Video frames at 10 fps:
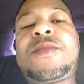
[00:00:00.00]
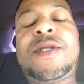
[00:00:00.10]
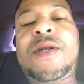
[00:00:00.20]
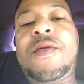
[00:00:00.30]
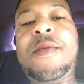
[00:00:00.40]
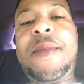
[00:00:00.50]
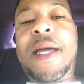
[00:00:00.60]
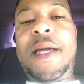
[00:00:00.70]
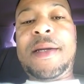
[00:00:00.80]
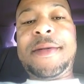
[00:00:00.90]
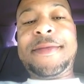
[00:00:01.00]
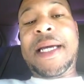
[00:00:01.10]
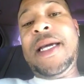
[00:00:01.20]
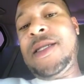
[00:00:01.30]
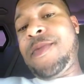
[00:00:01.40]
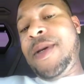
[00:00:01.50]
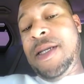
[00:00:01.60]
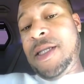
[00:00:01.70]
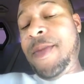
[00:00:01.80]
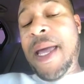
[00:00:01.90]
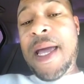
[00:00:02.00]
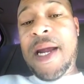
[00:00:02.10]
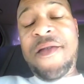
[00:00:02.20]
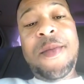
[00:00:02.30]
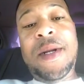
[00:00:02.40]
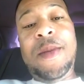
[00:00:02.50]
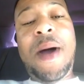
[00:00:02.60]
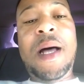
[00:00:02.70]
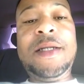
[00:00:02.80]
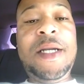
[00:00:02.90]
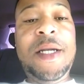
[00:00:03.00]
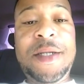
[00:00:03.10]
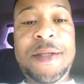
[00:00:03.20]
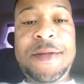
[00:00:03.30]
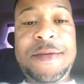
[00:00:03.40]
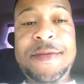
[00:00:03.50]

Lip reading: So I mean, and he's a businessman, never been a politician.